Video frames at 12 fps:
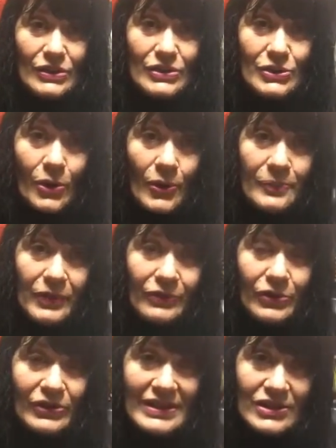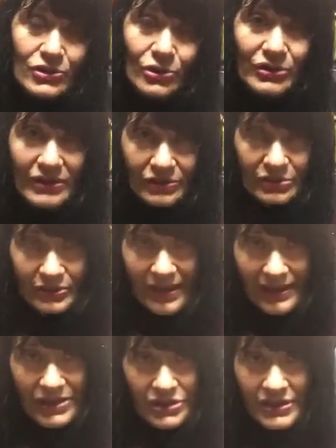So for this short
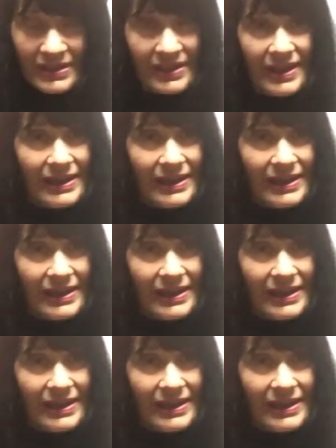introduction,